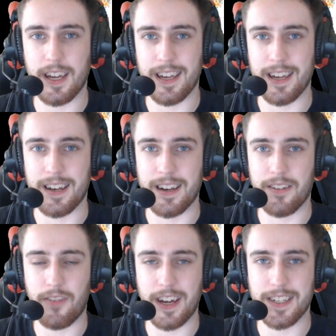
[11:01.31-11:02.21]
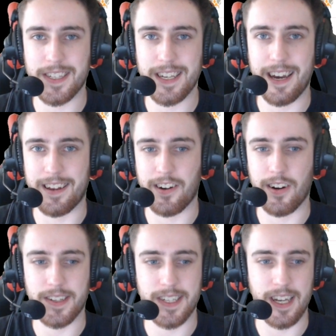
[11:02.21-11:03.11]
in Fantasy and in
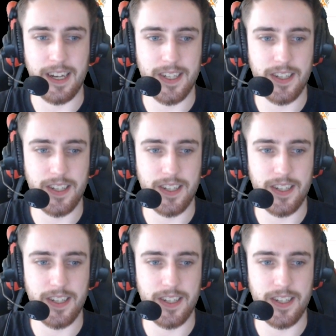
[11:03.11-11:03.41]
RLCS